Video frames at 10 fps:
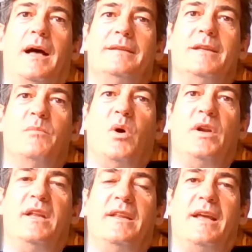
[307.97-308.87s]
And the
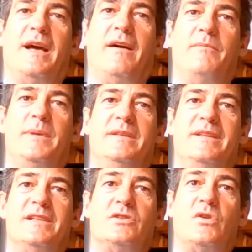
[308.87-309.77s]
money they have been
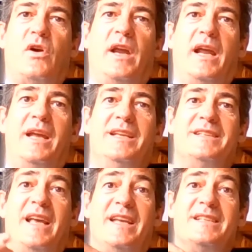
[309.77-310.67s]
destroying is
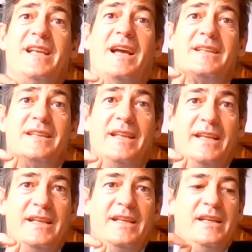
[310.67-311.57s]

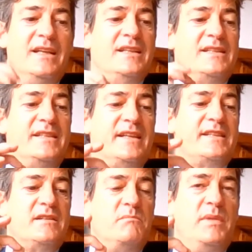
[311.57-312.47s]
exactly
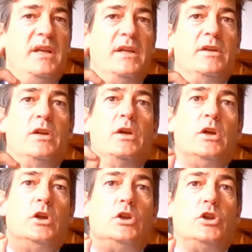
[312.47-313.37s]
$6 million
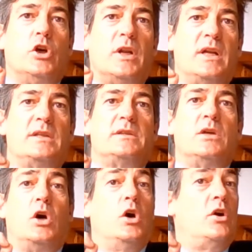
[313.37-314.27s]

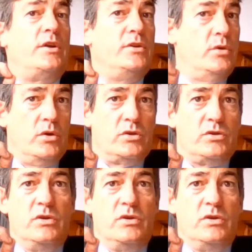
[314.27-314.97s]
or euros